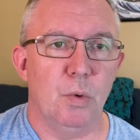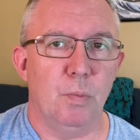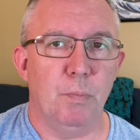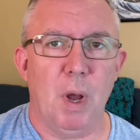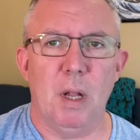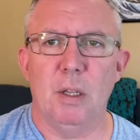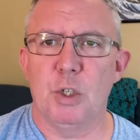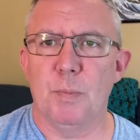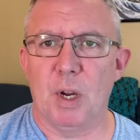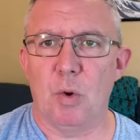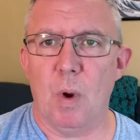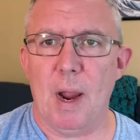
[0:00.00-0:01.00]
polish
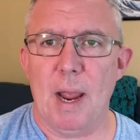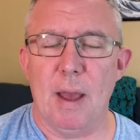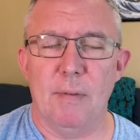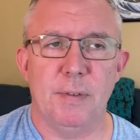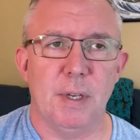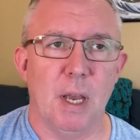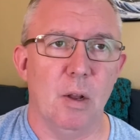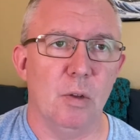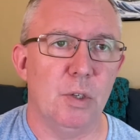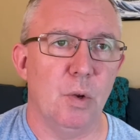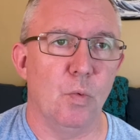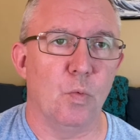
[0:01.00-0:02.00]
my craft. I
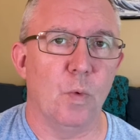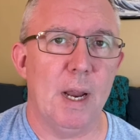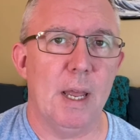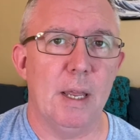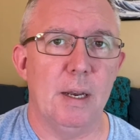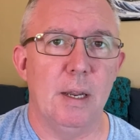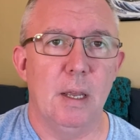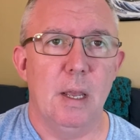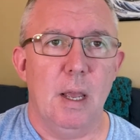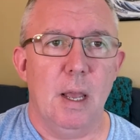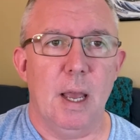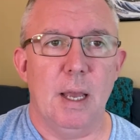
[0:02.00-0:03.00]
also read
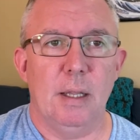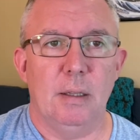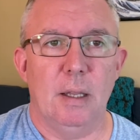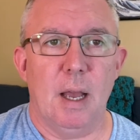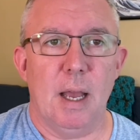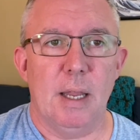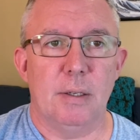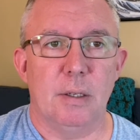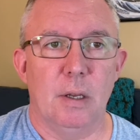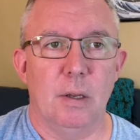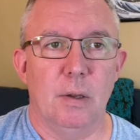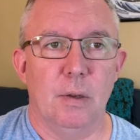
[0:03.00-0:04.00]
a lot
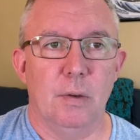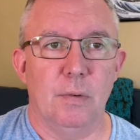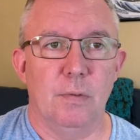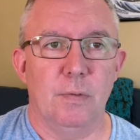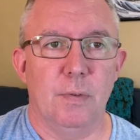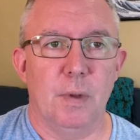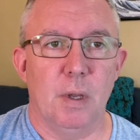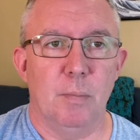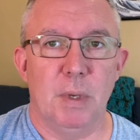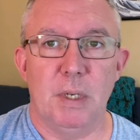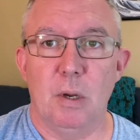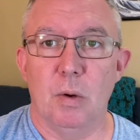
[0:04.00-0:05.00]
of
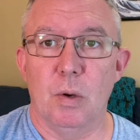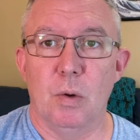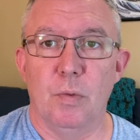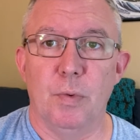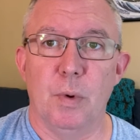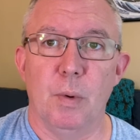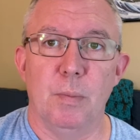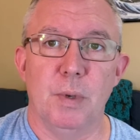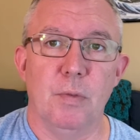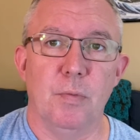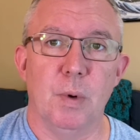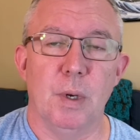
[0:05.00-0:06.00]
material from
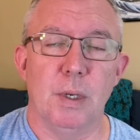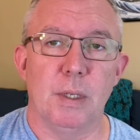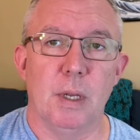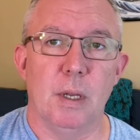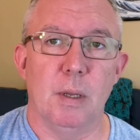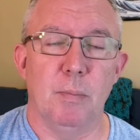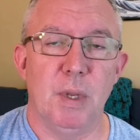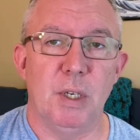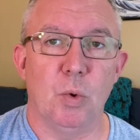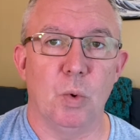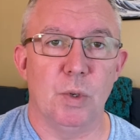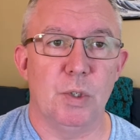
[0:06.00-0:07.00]
different
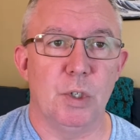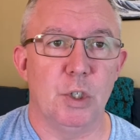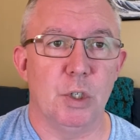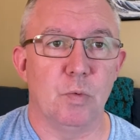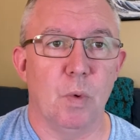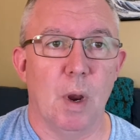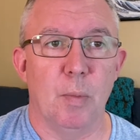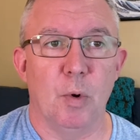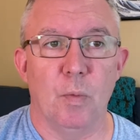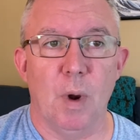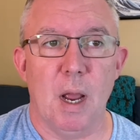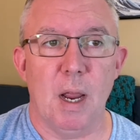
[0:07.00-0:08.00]
mentors such as Robert
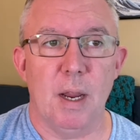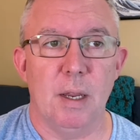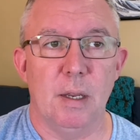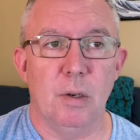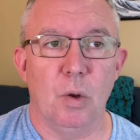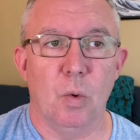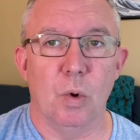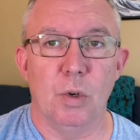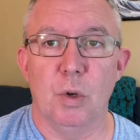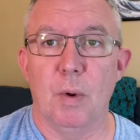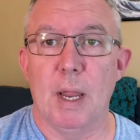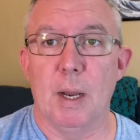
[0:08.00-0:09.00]
Ryan or
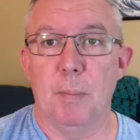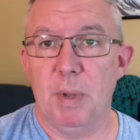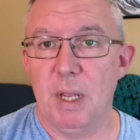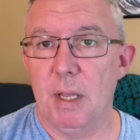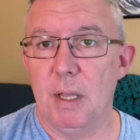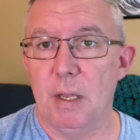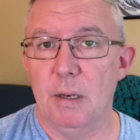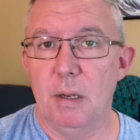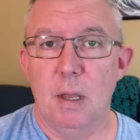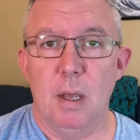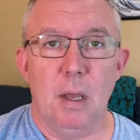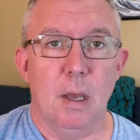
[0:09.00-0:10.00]
Joanna Penn,
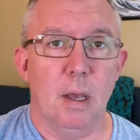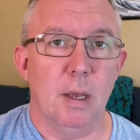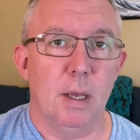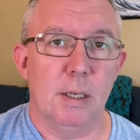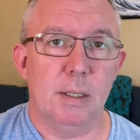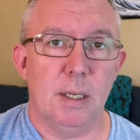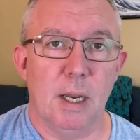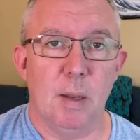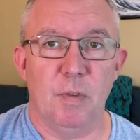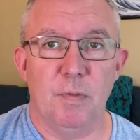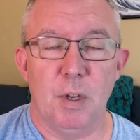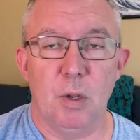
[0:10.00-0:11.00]
to name
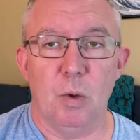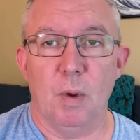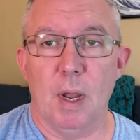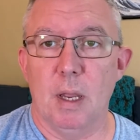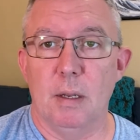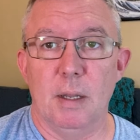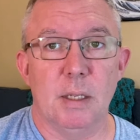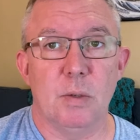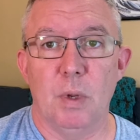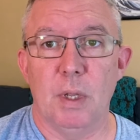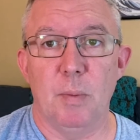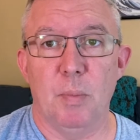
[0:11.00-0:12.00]
a few. And that's
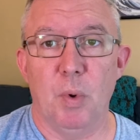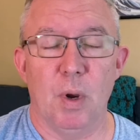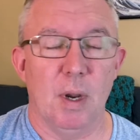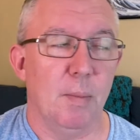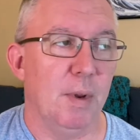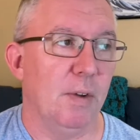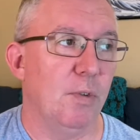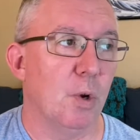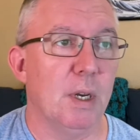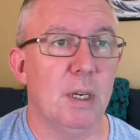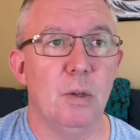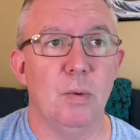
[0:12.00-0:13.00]
really important. I mean, if you're
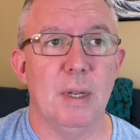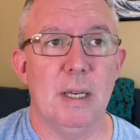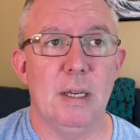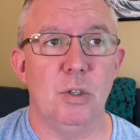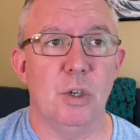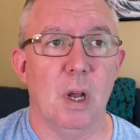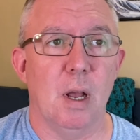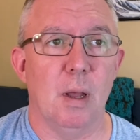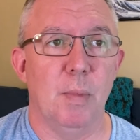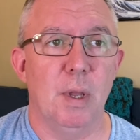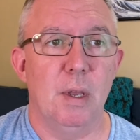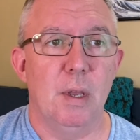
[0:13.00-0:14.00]
going to do any job,